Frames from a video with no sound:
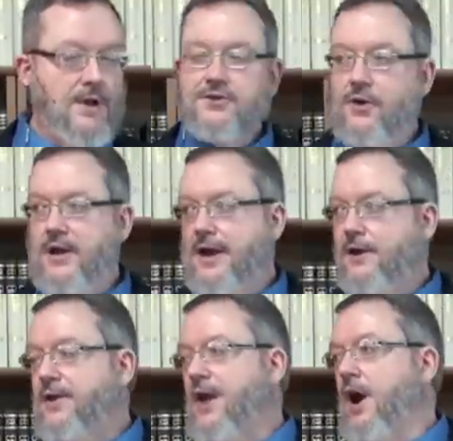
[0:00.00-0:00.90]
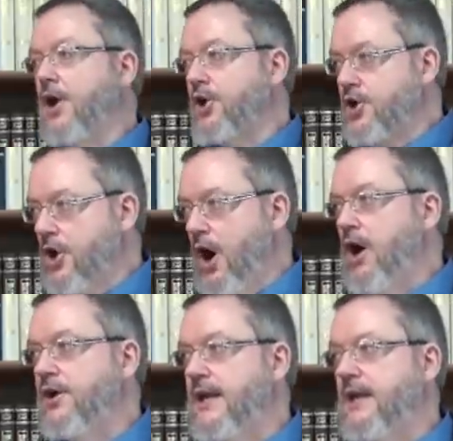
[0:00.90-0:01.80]
So here they are
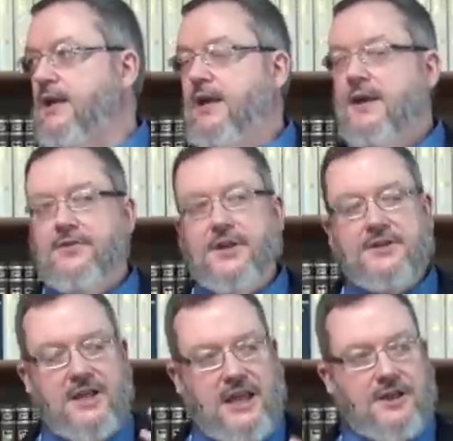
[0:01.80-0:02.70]
guarding this